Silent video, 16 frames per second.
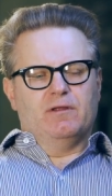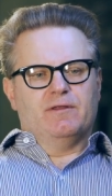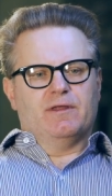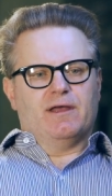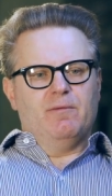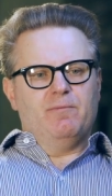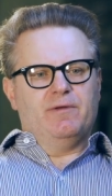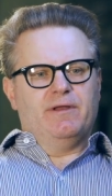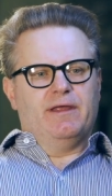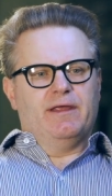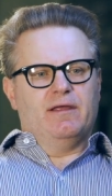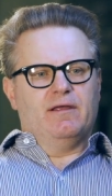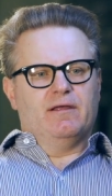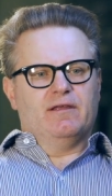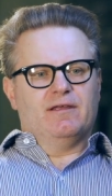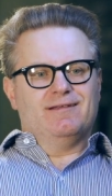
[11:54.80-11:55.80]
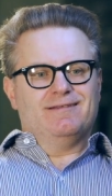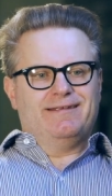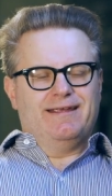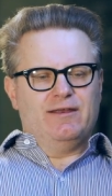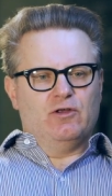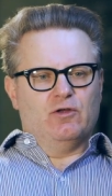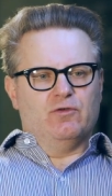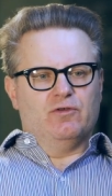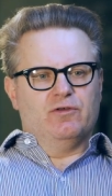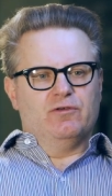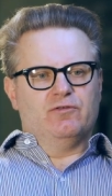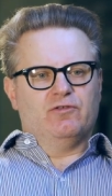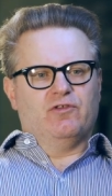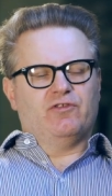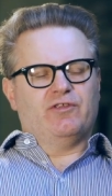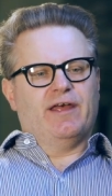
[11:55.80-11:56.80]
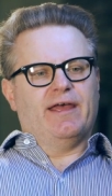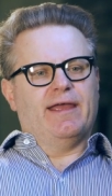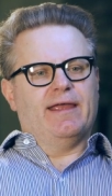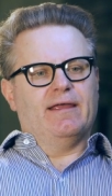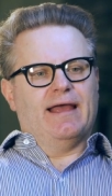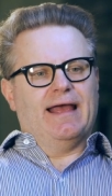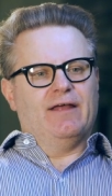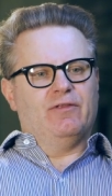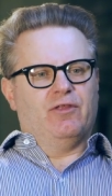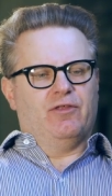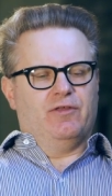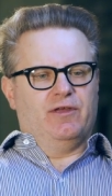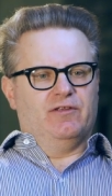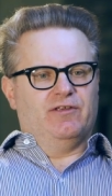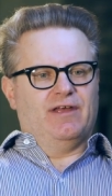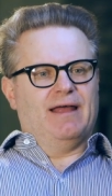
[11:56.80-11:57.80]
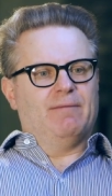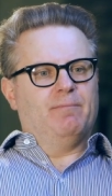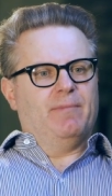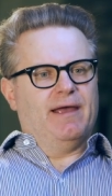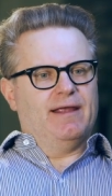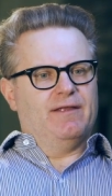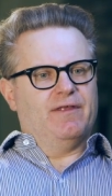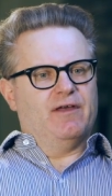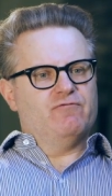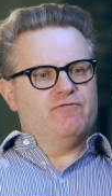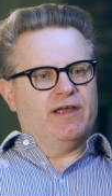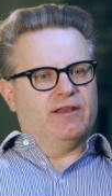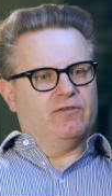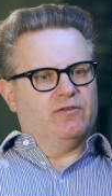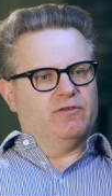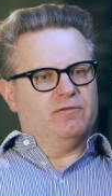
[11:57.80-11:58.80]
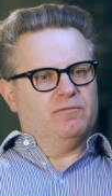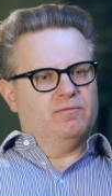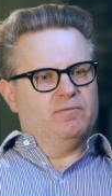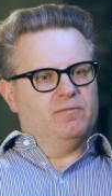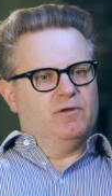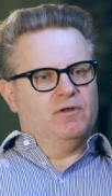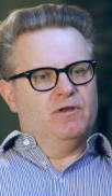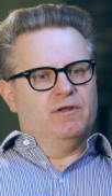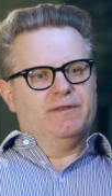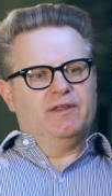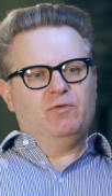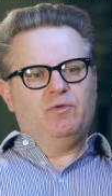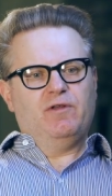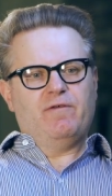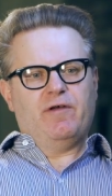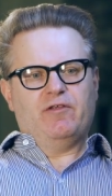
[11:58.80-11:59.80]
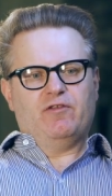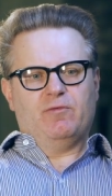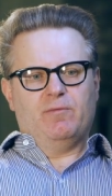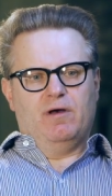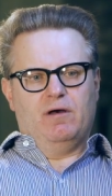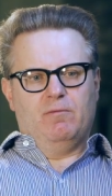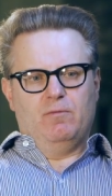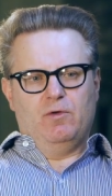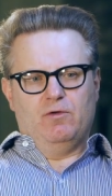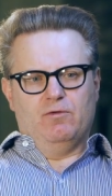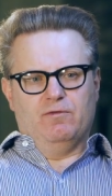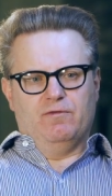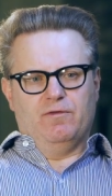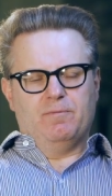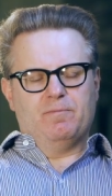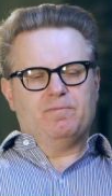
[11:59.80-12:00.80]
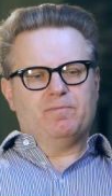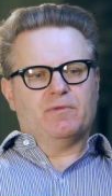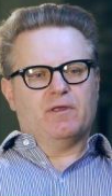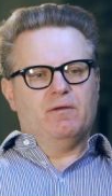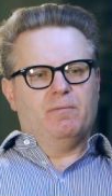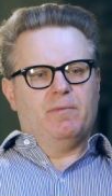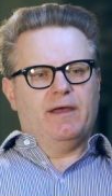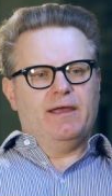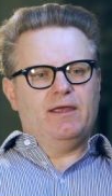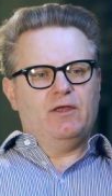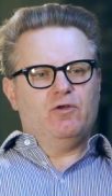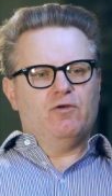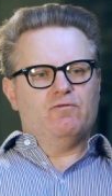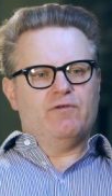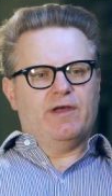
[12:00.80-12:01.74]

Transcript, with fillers: the company continued to stay at the theatre and pay their rent. This was a very smart move. Paying your